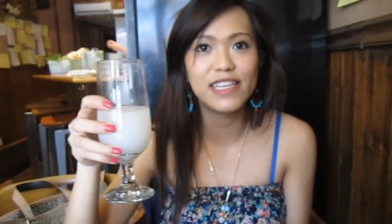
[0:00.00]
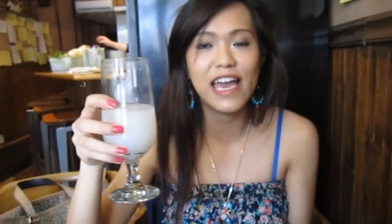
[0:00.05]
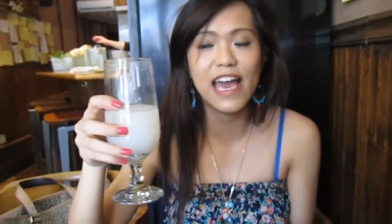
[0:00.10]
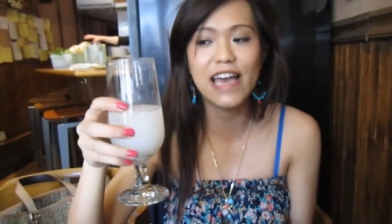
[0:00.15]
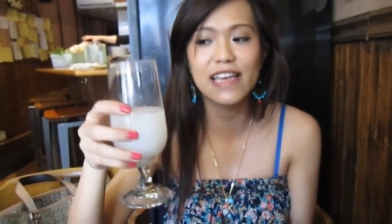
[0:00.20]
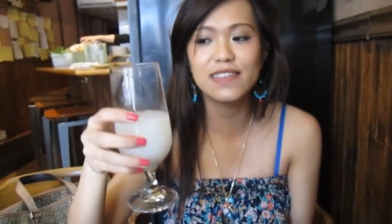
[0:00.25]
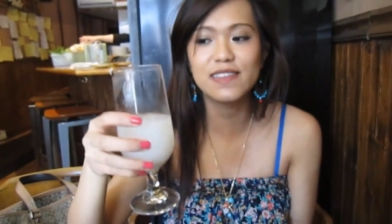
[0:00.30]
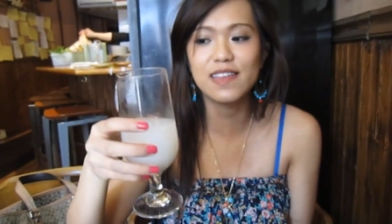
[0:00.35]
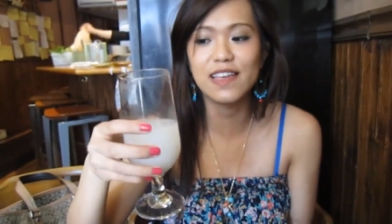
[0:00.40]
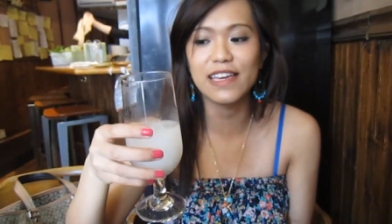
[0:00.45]

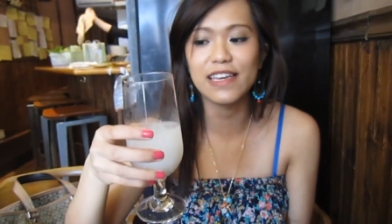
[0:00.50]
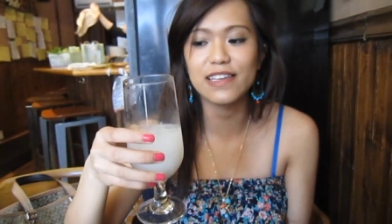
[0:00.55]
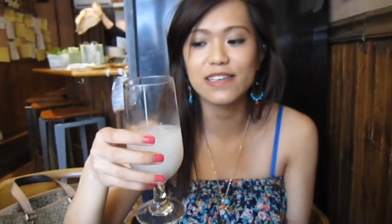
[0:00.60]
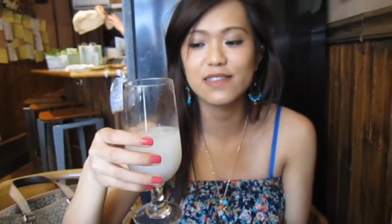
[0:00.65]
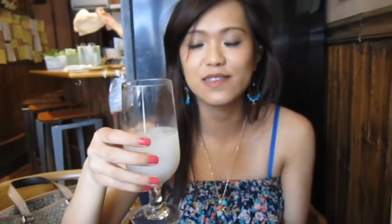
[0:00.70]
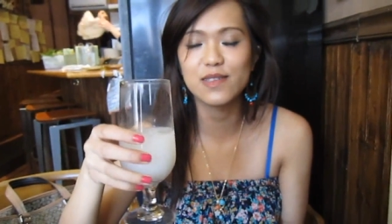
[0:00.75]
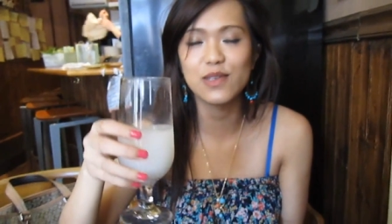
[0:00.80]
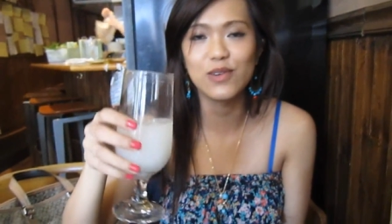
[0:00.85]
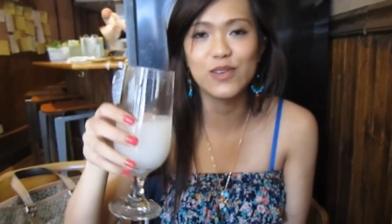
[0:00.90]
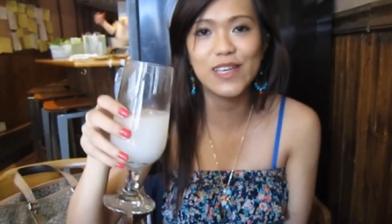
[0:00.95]
has like
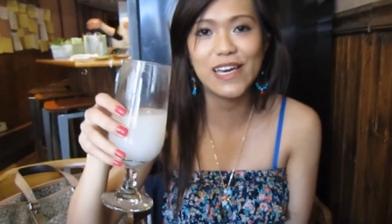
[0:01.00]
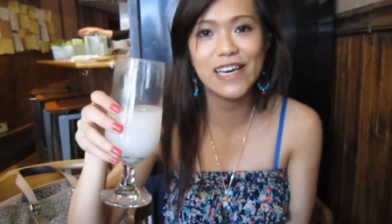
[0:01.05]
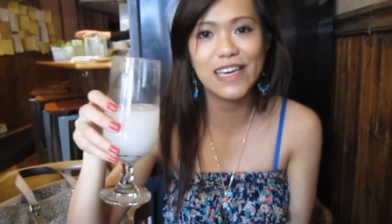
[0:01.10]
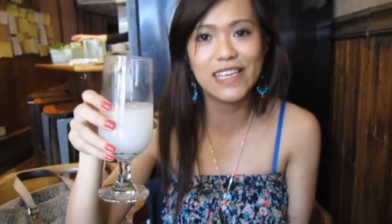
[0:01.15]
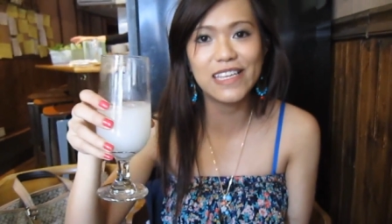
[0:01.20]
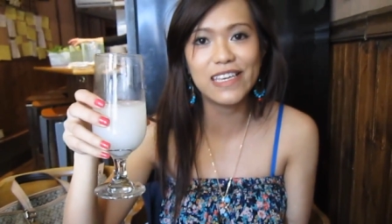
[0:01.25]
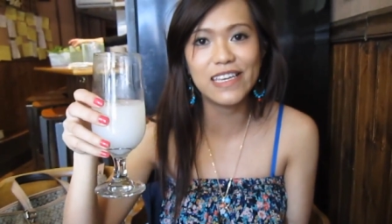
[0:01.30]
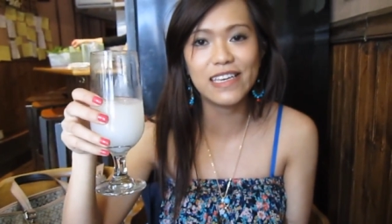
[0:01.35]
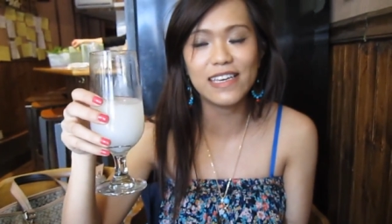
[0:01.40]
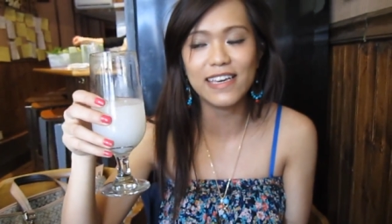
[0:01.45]
soda
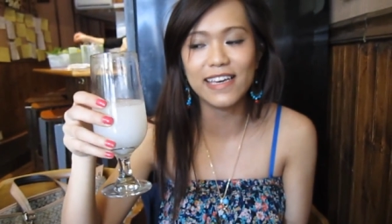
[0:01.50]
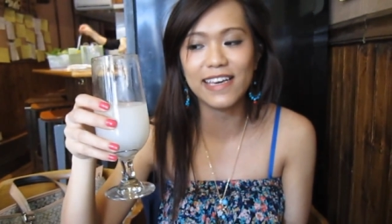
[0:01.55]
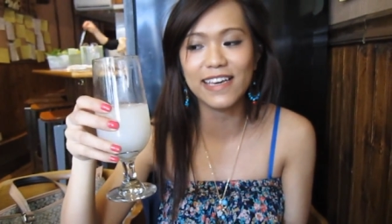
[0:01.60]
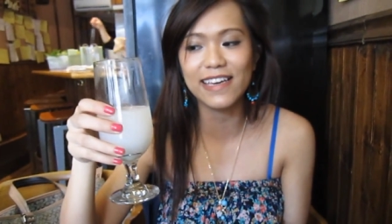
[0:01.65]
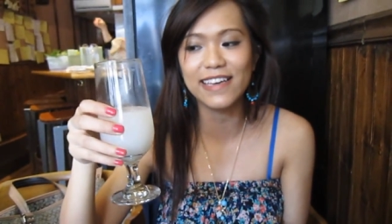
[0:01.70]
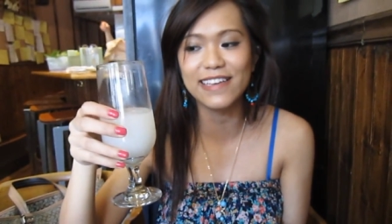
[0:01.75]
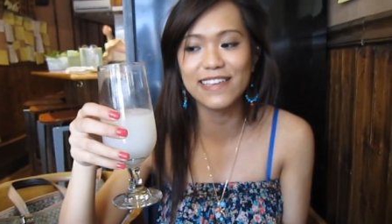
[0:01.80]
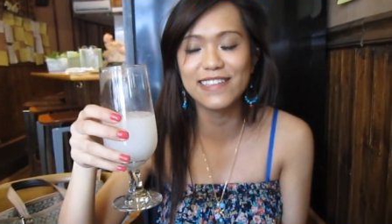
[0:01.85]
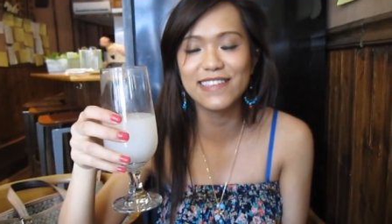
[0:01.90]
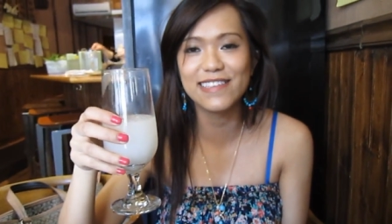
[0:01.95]
in it
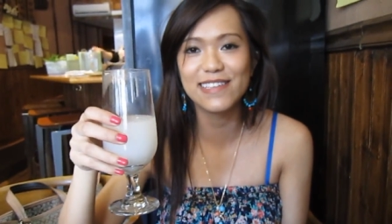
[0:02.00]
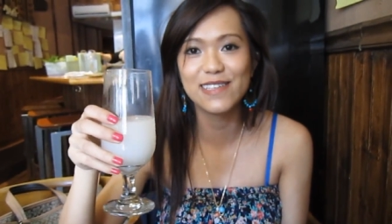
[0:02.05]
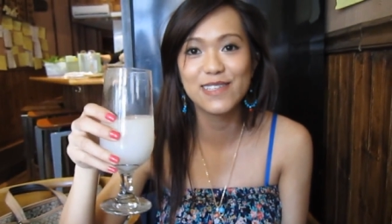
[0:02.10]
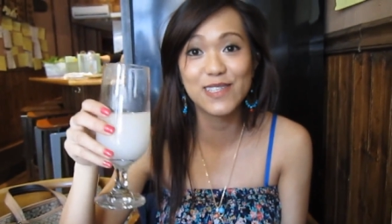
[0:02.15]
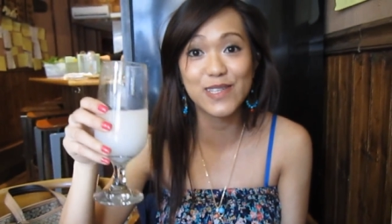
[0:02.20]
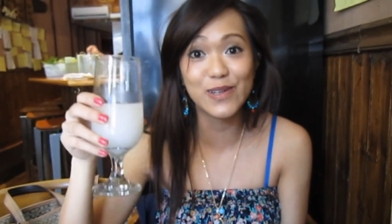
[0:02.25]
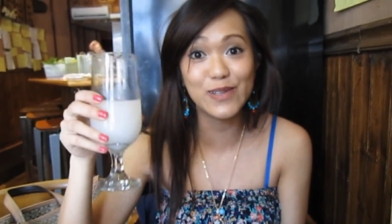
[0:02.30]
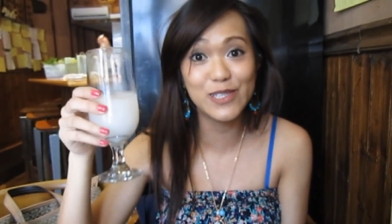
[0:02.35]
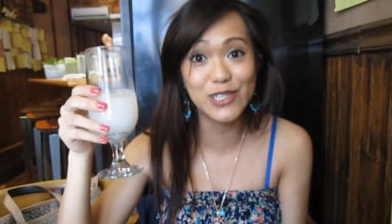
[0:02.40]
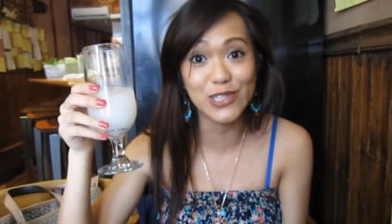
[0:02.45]
and
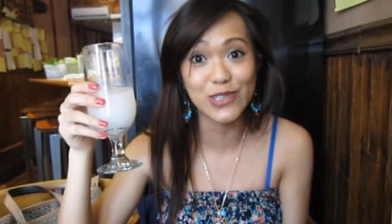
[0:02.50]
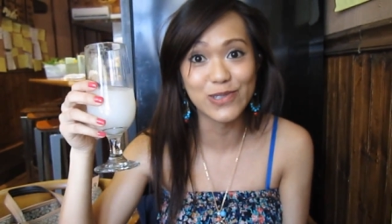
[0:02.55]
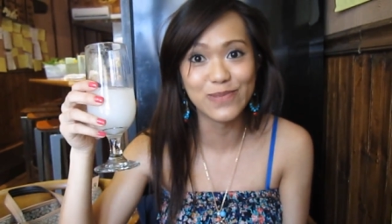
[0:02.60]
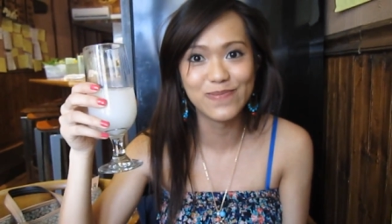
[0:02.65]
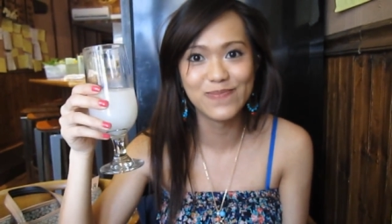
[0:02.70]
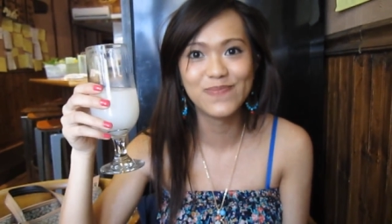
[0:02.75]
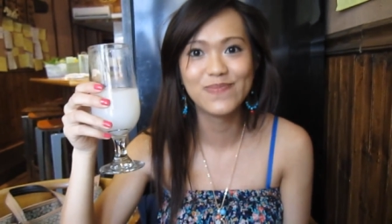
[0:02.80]
soju.